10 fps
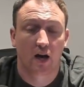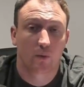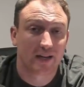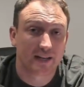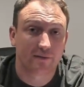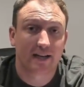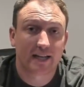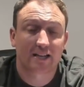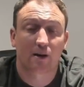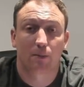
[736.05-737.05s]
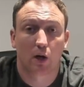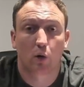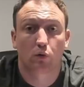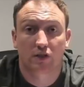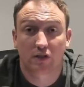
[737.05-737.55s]
I will leave a link
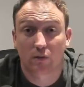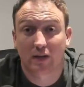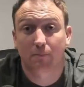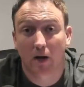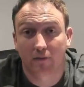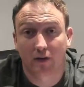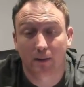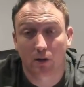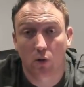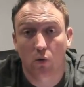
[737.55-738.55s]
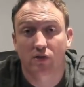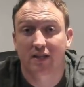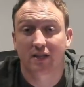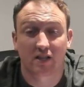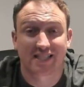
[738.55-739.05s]
below to the Unique Private Label course,
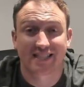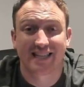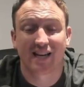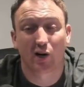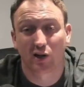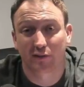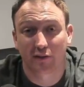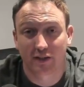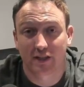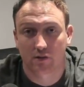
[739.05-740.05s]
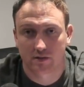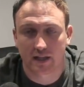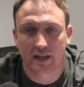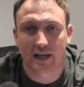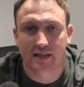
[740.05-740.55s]
and you'll see all of the videos
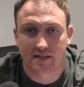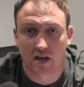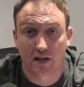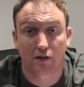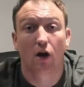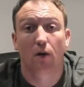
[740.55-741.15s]
that you get inside.